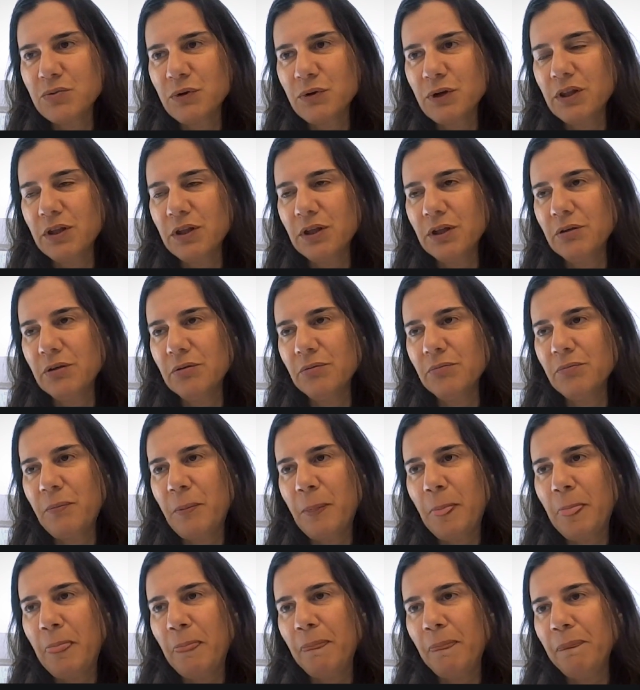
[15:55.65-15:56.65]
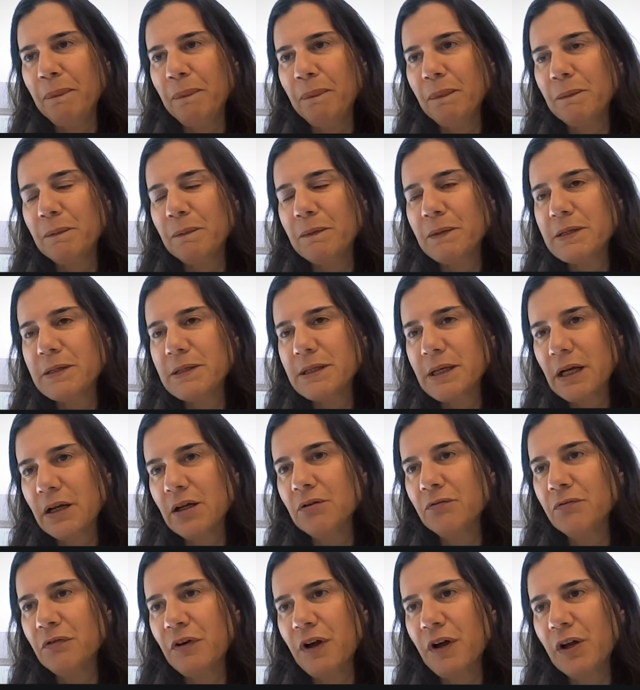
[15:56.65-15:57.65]
one thing. The
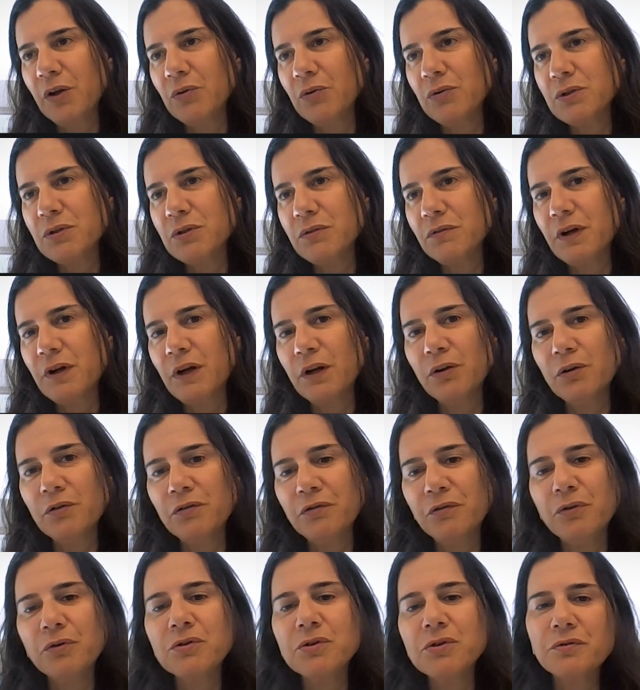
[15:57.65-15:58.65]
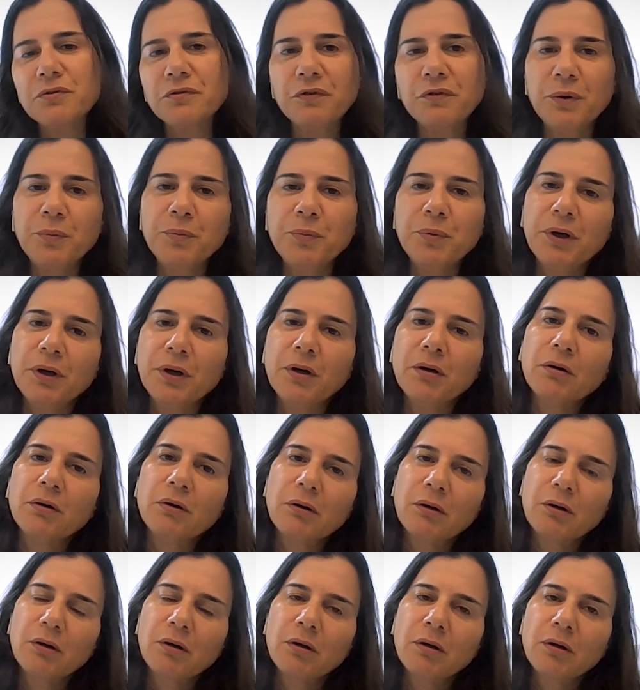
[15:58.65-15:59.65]
second value is the value, of course, of keeping
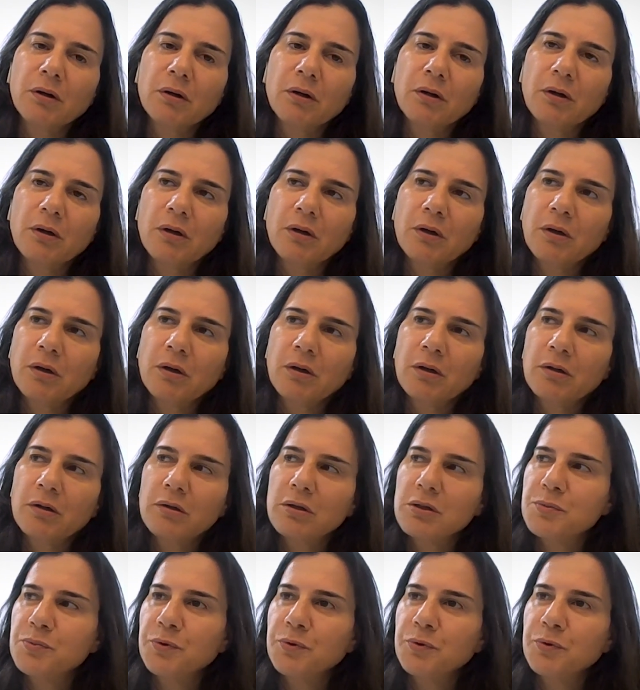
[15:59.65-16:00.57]
this